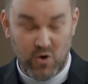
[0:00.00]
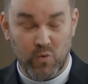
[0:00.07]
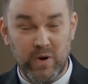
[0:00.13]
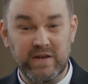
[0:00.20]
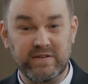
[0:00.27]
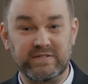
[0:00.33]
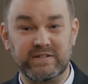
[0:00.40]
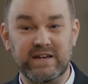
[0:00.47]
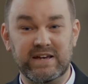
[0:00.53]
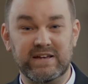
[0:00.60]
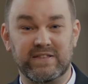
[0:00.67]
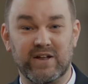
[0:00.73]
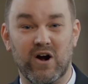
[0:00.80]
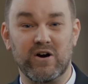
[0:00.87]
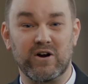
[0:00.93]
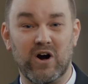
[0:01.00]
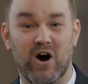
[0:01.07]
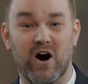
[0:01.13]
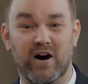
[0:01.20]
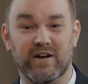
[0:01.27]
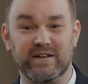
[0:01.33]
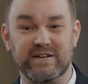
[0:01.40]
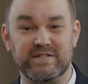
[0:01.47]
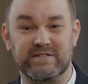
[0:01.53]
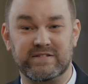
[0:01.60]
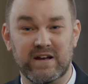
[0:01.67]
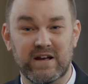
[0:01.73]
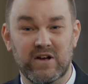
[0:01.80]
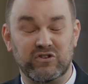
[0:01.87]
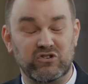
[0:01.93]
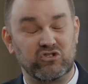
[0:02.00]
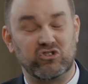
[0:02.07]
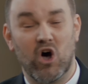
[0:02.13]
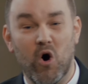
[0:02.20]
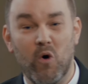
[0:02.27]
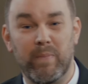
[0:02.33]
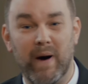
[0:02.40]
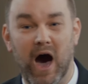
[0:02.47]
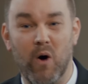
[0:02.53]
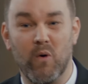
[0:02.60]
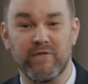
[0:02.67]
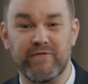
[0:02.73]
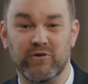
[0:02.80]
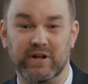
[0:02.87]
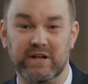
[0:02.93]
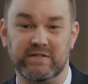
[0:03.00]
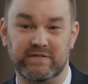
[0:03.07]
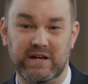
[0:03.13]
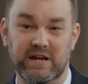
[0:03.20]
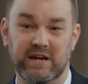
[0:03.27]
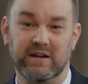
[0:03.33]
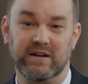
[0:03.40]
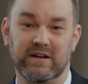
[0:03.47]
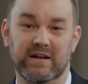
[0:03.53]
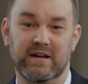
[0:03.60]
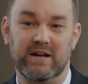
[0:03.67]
We see that our God is so powerful indeed